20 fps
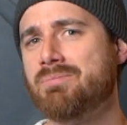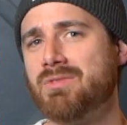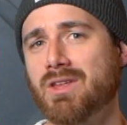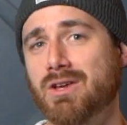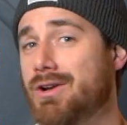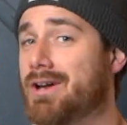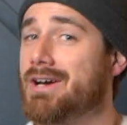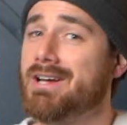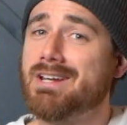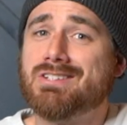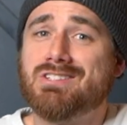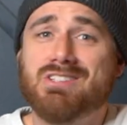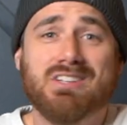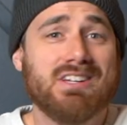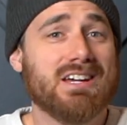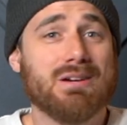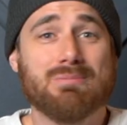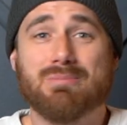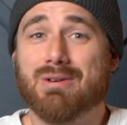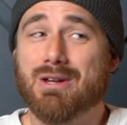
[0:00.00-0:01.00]
you're not going to see
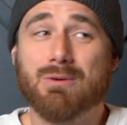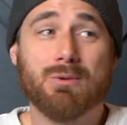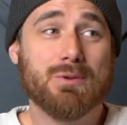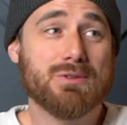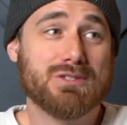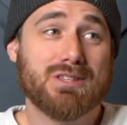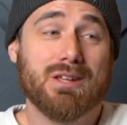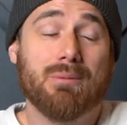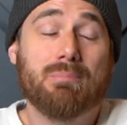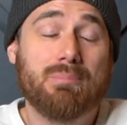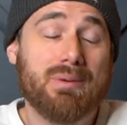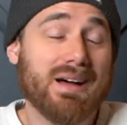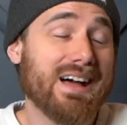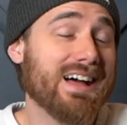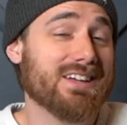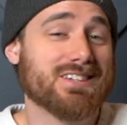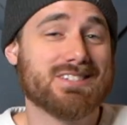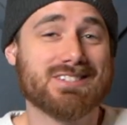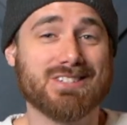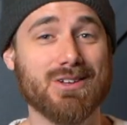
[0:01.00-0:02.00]
it, but it was the
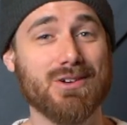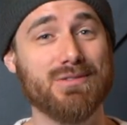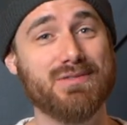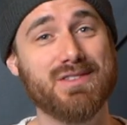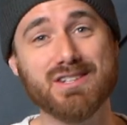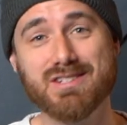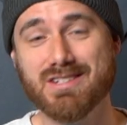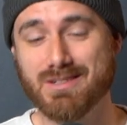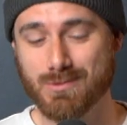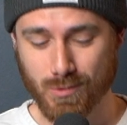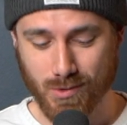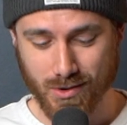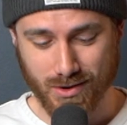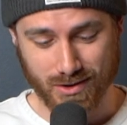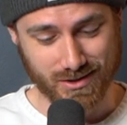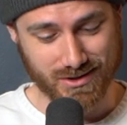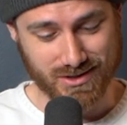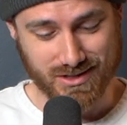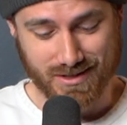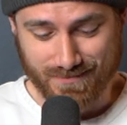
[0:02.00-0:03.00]
best. So if this is
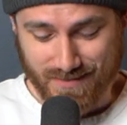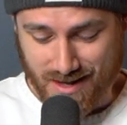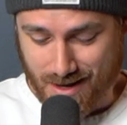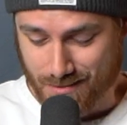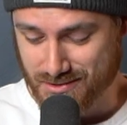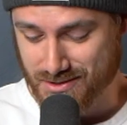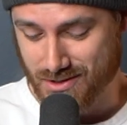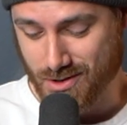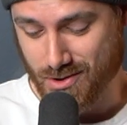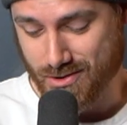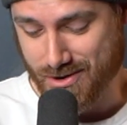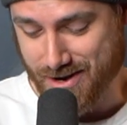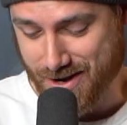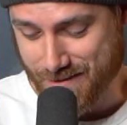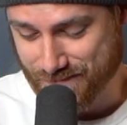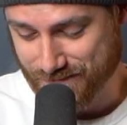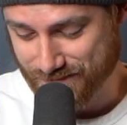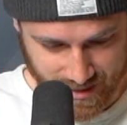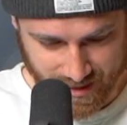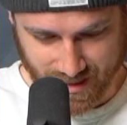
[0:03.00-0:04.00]
worse, I'm sorry.
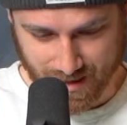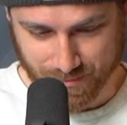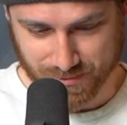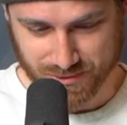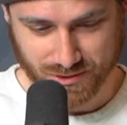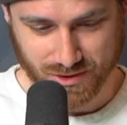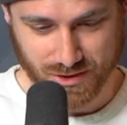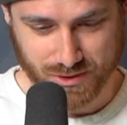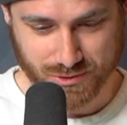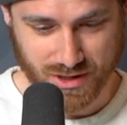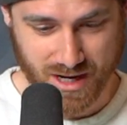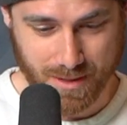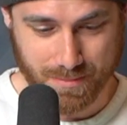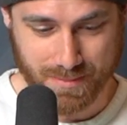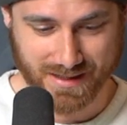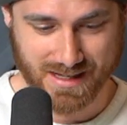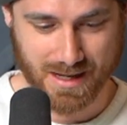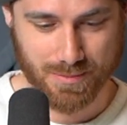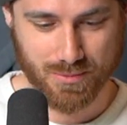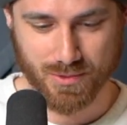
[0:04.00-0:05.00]
I'm just going to try to
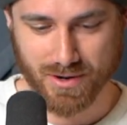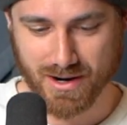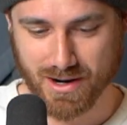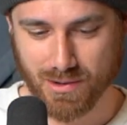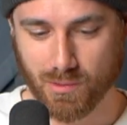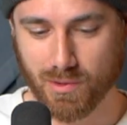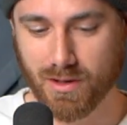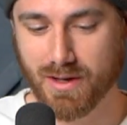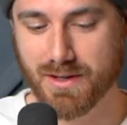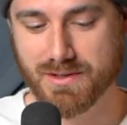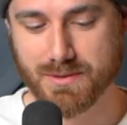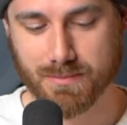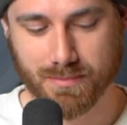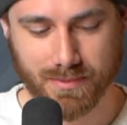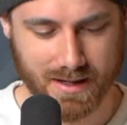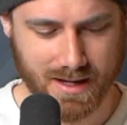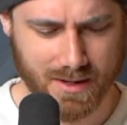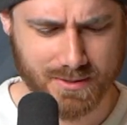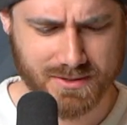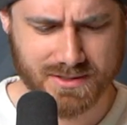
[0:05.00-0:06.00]
pick up where I was.
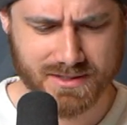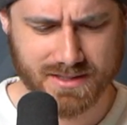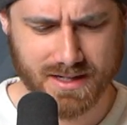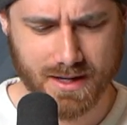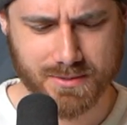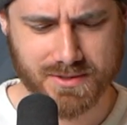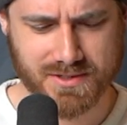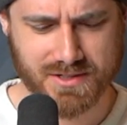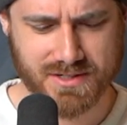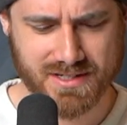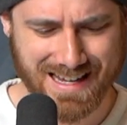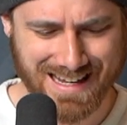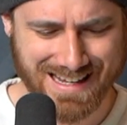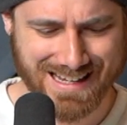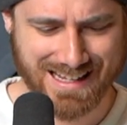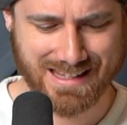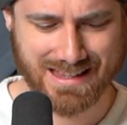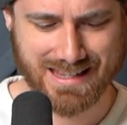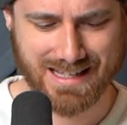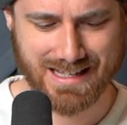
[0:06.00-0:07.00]
But I was
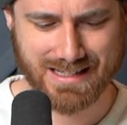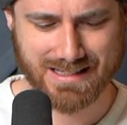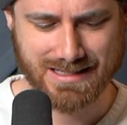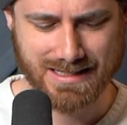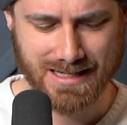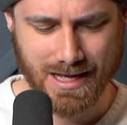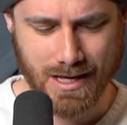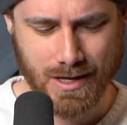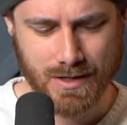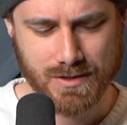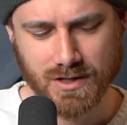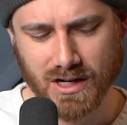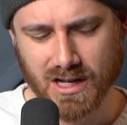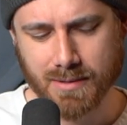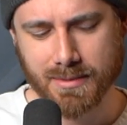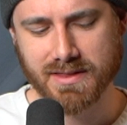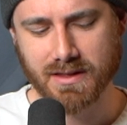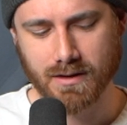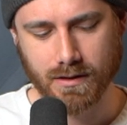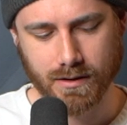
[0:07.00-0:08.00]
saying that, talking
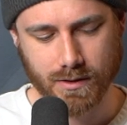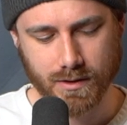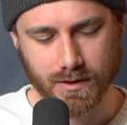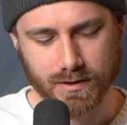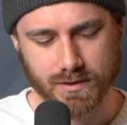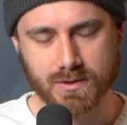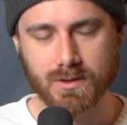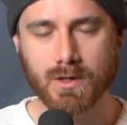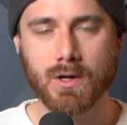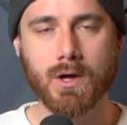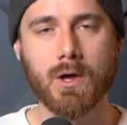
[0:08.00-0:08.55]
about the lyrics,